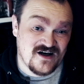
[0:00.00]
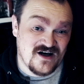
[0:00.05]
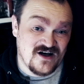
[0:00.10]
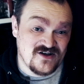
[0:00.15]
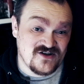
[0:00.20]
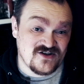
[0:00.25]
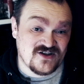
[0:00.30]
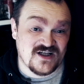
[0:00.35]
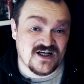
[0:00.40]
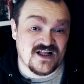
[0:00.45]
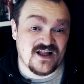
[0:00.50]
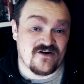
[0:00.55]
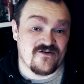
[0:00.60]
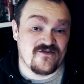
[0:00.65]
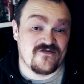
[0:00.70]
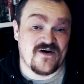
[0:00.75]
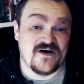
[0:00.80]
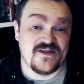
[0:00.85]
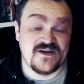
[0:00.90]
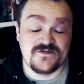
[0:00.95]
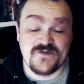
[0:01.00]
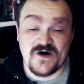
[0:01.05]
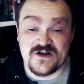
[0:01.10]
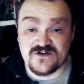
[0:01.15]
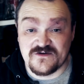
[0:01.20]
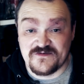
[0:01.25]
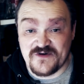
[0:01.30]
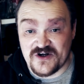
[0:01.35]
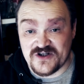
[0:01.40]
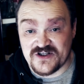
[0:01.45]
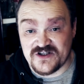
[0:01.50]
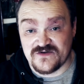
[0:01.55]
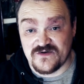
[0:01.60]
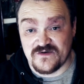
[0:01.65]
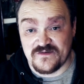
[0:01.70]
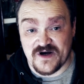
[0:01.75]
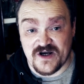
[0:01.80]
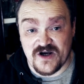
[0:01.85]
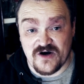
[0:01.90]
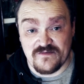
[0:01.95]
Just to clarify, these pens were purchased
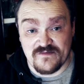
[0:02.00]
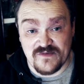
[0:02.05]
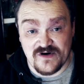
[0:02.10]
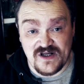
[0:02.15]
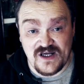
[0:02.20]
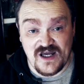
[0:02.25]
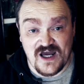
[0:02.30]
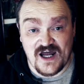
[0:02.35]
with my own money